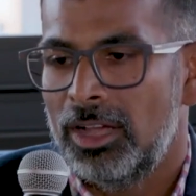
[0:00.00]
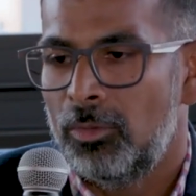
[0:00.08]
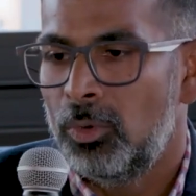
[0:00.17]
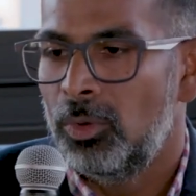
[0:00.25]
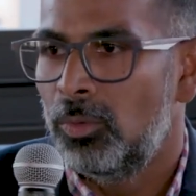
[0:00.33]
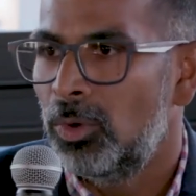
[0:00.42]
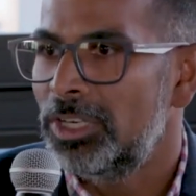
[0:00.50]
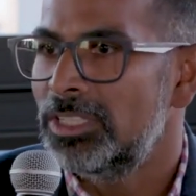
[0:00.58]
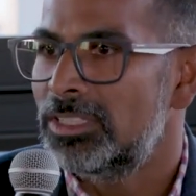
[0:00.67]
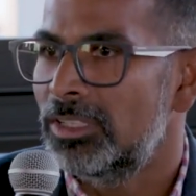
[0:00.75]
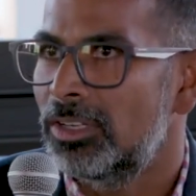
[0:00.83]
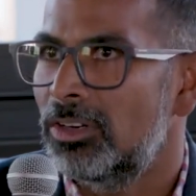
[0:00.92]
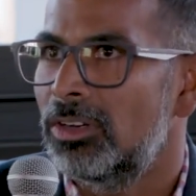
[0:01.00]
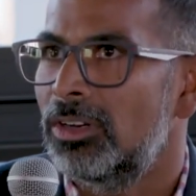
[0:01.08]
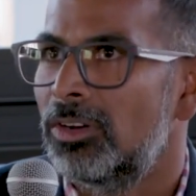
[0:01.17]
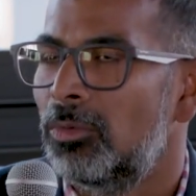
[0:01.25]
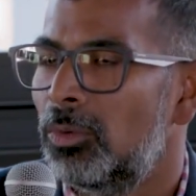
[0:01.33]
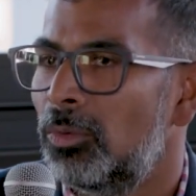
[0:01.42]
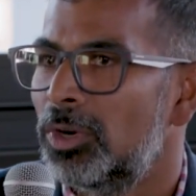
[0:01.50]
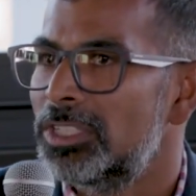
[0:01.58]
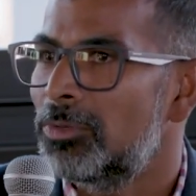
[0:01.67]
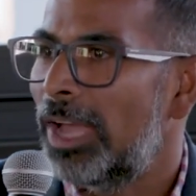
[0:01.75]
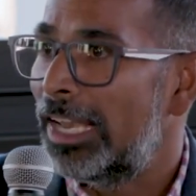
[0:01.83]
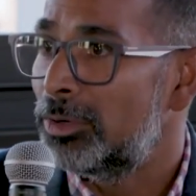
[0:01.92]
what is the
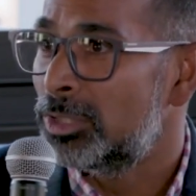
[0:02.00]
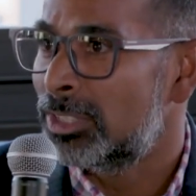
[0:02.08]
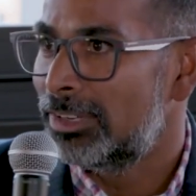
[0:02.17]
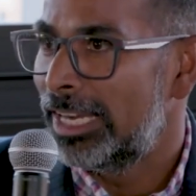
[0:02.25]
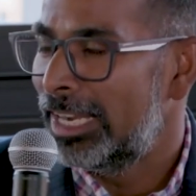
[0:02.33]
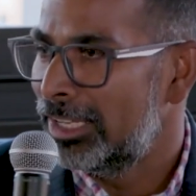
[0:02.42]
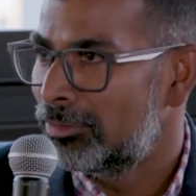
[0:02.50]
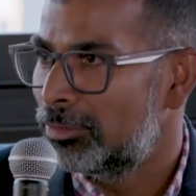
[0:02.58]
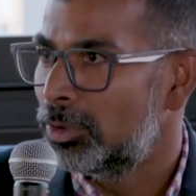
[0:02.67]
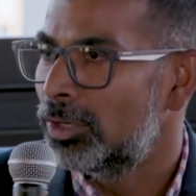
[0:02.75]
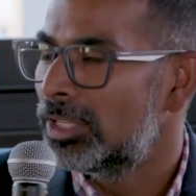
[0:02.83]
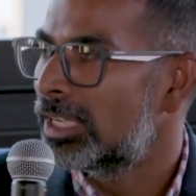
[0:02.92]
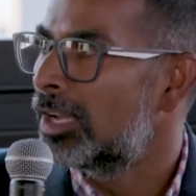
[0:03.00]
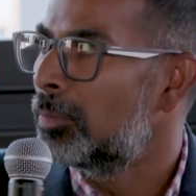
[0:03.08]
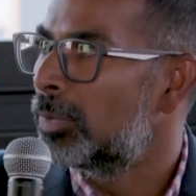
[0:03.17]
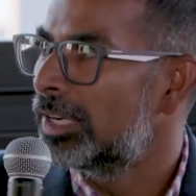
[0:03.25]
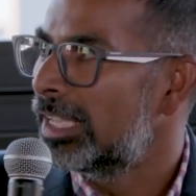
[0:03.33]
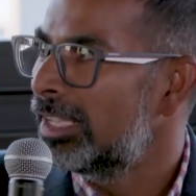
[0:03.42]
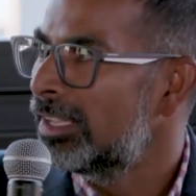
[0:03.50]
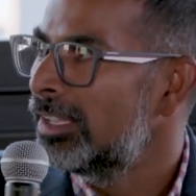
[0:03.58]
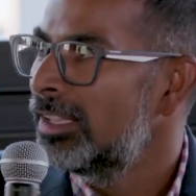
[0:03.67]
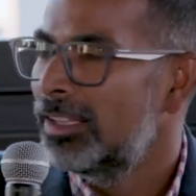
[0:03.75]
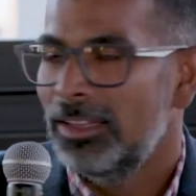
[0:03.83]
value it's creating for the company.